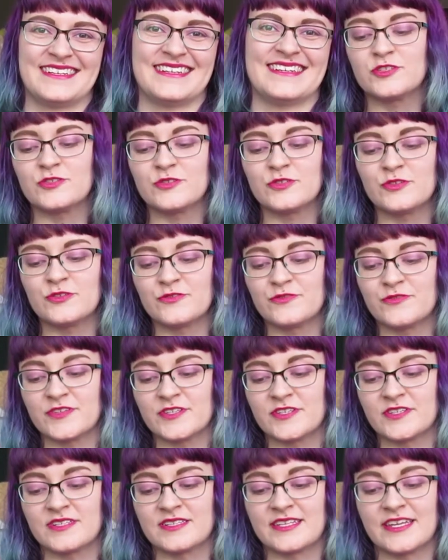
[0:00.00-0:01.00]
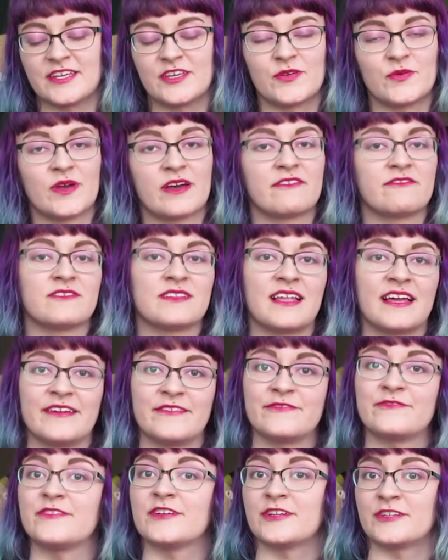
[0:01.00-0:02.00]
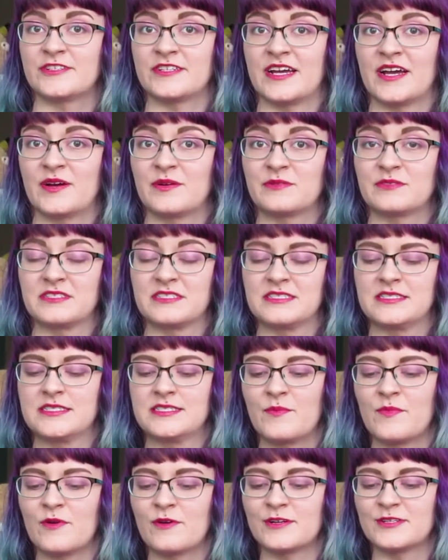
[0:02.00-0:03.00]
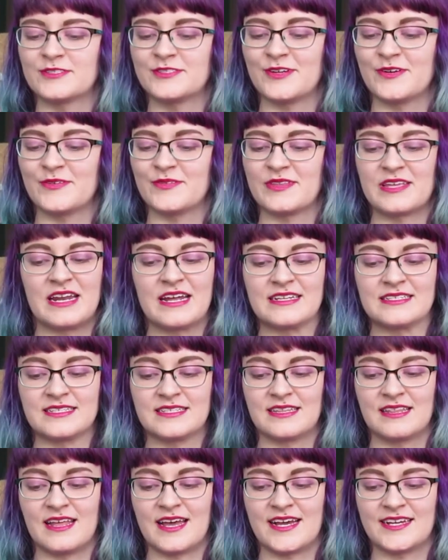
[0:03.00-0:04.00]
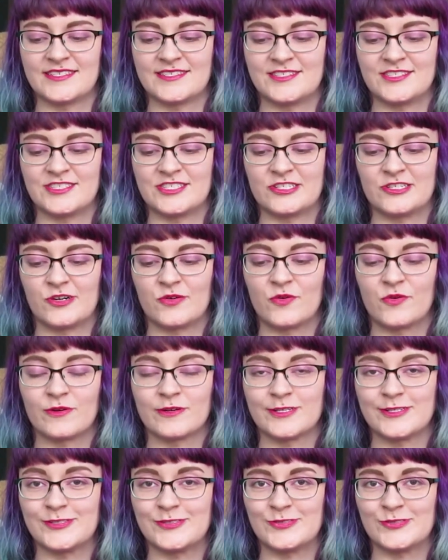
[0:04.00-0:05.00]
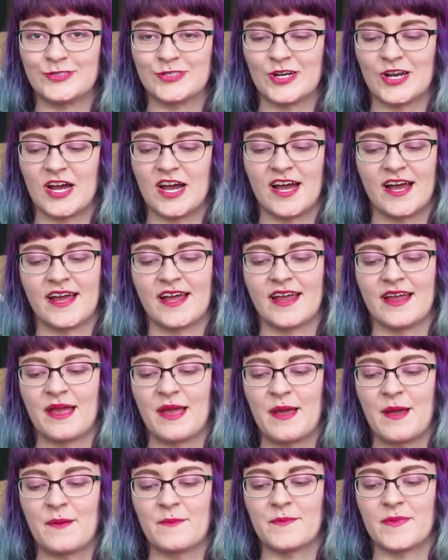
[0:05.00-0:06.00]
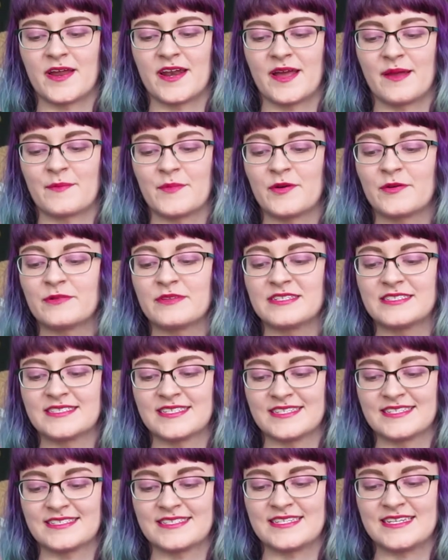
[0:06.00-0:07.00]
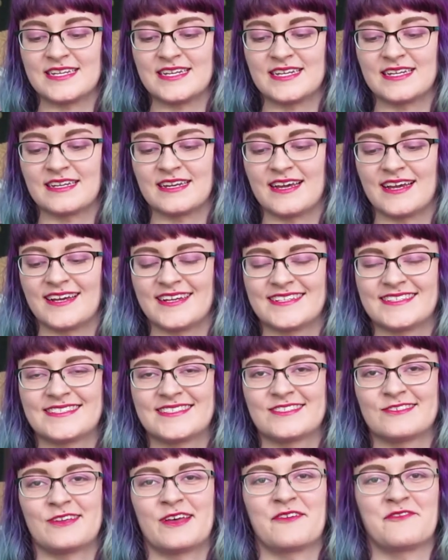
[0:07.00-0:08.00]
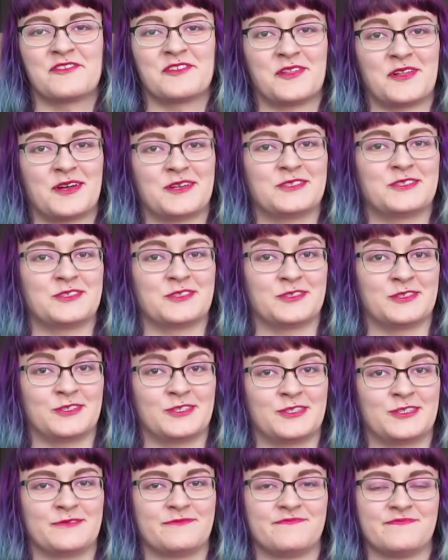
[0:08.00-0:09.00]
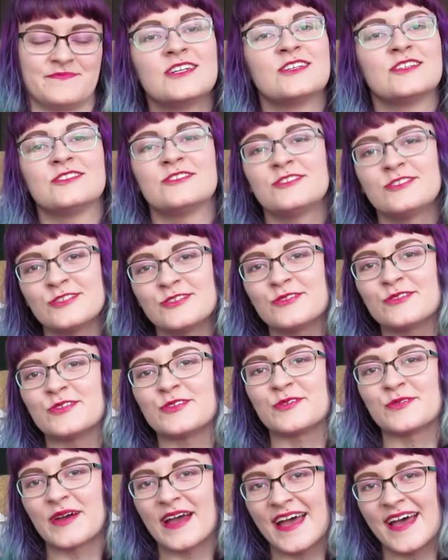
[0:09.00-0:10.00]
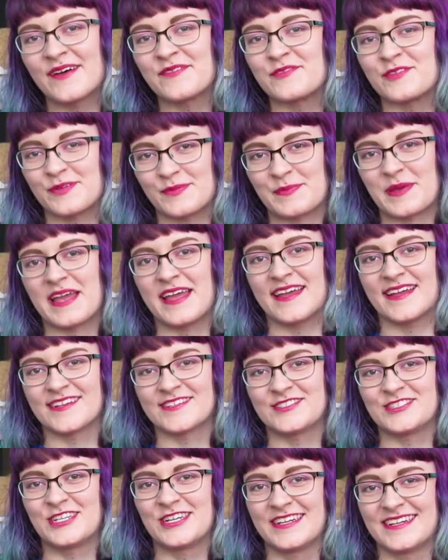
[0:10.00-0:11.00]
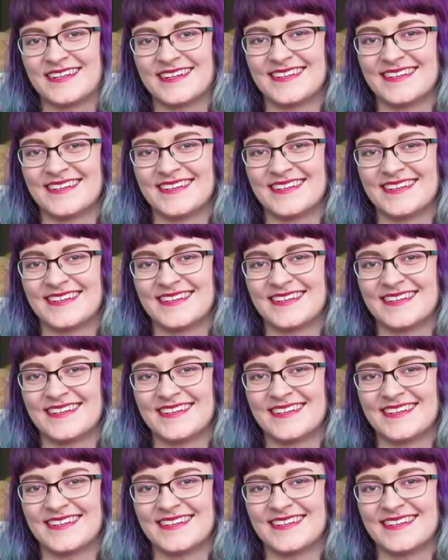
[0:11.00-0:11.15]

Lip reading: Do you feel like you have life figured out? More so than I did last year or in junior high, but I'm only 16. I still have a lot to learn. Do you ever, Paige?